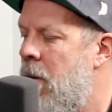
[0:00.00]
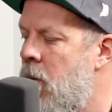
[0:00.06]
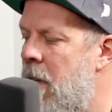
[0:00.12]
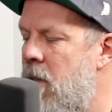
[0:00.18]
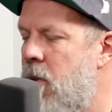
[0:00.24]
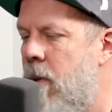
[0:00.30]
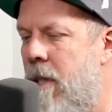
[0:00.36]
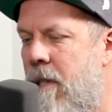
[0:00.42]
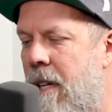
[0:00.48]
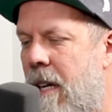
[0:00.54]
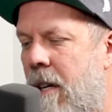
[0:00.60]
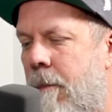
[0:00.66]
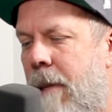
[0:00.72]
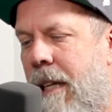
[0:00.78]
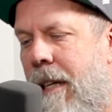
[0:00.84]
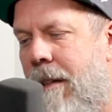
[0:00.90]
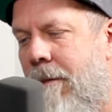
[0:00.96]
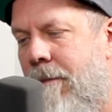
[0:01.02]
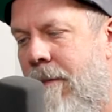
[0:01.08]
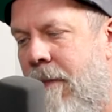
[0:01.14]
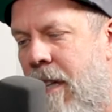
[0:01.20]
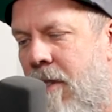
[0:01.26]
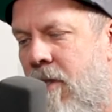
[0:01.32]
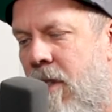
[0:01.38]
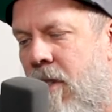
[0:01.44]
Which would tell me
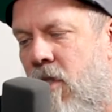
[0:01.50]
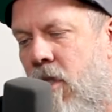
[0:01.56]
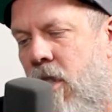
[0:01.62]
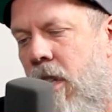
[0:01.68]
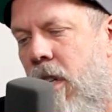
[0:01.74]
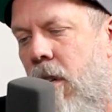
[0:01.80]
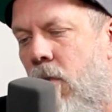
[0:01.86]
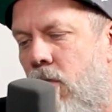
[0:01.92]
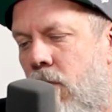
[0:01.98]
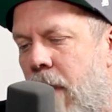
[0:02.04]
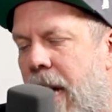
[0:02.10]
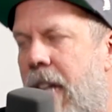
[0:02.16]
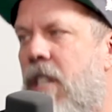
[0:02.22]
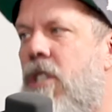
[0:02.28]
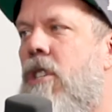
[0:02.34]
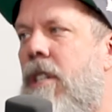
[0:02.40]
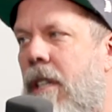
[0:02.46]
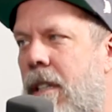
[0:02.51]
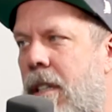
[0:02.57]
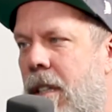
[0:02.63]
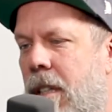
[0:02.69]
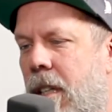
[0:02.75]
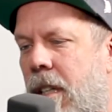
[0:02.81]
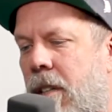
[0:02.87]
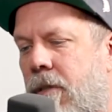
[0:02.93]
there's a
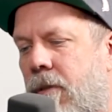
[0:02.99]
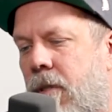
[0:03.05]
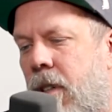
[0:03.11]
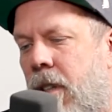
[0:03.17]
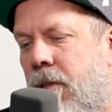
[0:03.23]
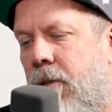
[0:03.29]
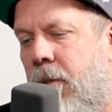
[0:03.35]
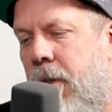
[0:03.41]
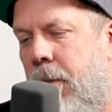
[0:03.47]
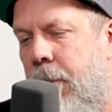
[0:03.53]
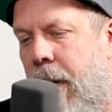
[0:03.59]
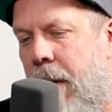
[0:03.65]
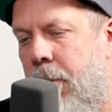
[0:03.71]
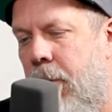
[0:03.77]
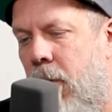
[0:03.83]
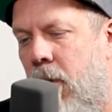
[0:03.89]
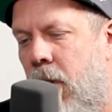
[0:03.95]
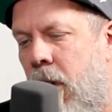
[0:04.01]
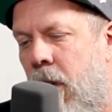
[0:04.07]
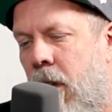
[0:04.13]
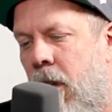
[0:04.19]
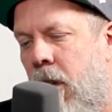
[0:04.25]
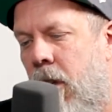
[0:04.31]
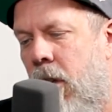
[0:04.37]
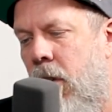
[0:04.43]
generation of people
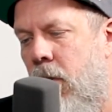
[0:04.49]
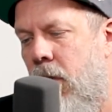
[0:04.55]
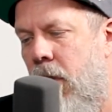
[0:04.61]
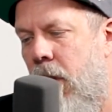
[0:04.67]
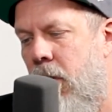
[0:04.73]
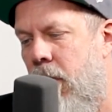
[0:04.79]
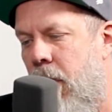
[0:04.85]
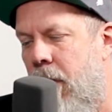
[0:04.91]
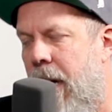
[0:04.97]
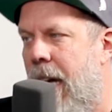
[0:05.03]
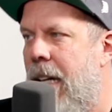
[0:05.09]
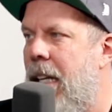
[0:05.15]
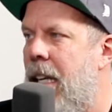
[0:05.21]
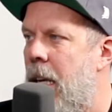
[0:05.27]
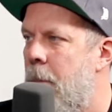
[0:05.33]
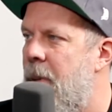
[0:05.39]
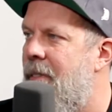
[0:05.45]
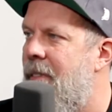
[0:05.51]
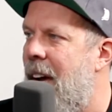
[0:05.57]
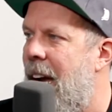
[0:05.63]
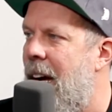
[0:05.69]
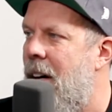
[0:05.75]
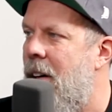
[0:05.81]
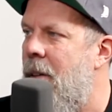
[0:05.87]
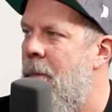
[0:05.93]
who don't know how to keep a
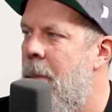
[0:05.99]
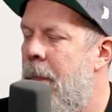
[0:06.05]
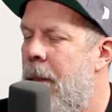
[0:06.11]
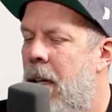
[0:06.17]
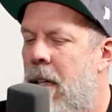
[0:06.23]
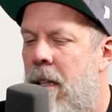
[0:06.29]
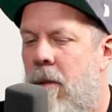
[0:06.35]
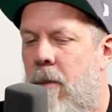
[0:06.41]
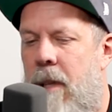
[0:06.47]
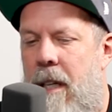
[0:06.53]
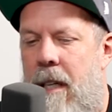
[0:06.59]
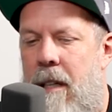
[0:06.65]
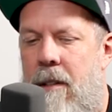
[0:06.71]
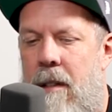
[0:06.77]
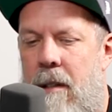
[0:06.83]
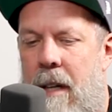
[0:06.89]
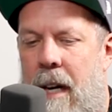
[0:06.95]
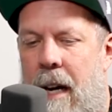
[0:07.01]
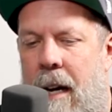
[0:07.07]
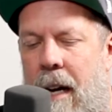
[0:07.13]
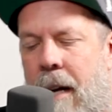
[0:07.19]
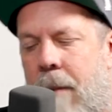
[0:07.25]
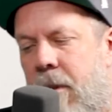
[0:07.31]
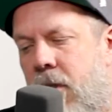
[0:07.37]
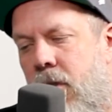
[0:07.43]
vow. We either,
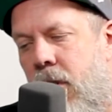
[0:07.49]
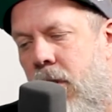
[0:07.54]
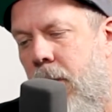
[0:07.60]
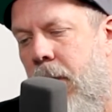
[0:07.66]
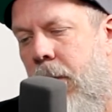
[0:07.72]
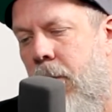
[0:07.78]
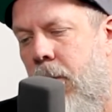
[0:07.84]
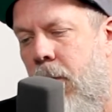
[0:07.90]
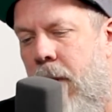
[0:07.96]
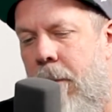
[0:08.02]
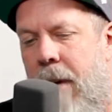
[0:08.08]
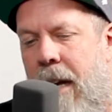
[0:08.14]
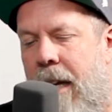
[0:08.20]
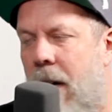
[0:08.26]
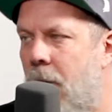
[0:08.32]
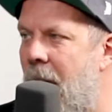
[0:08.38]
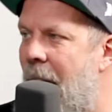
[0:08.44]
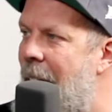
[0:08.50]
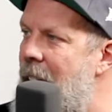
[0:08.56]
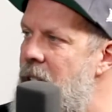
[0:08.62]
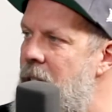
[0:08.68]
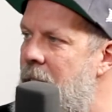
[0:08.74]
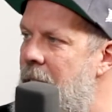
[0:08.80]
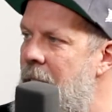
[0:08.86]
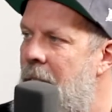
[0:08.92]
I'm assuming we make it
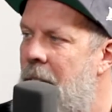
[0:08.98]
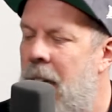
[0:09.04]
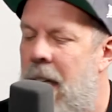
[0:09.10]
rashly,